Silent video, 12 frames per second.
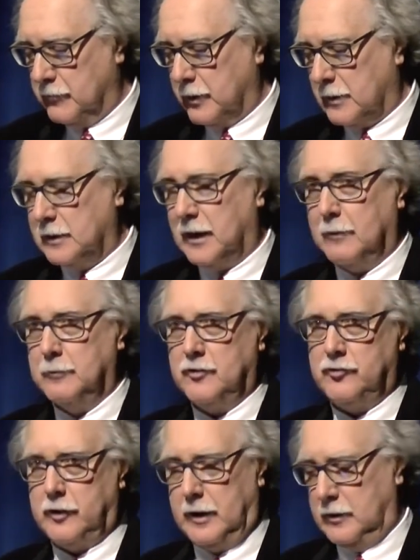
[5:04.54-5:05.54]
of the
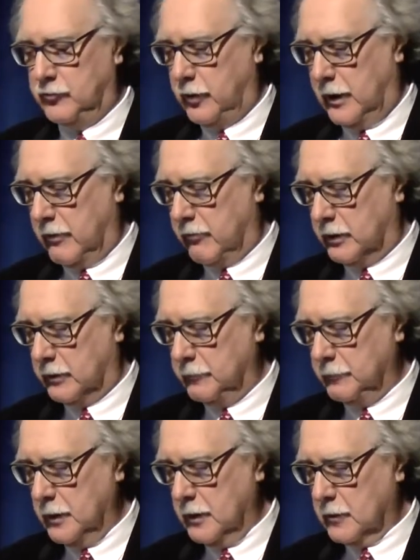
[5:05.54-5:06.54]
climate change era
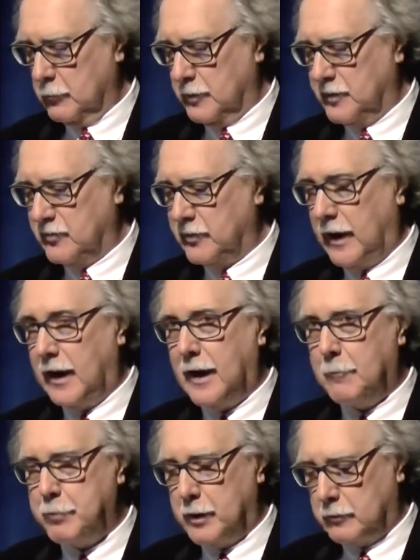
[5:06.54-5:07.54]
with its
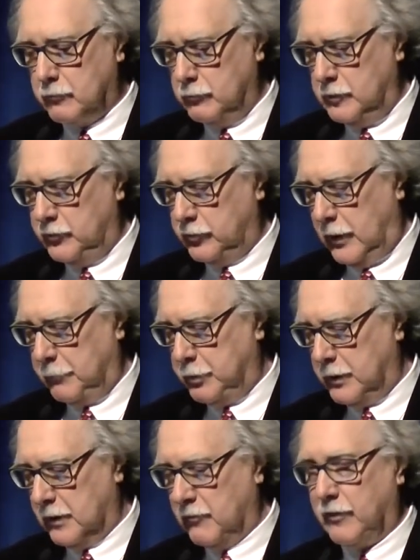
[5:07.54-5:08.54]
epic
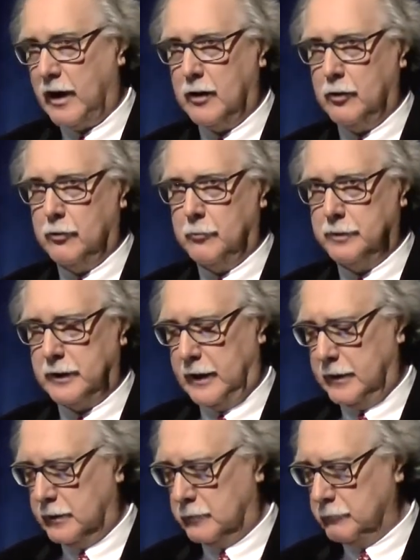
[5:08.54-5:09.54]
reshaping of our home
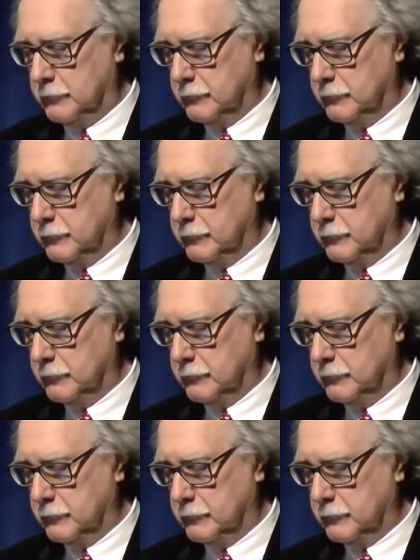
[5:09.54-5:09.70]
planet.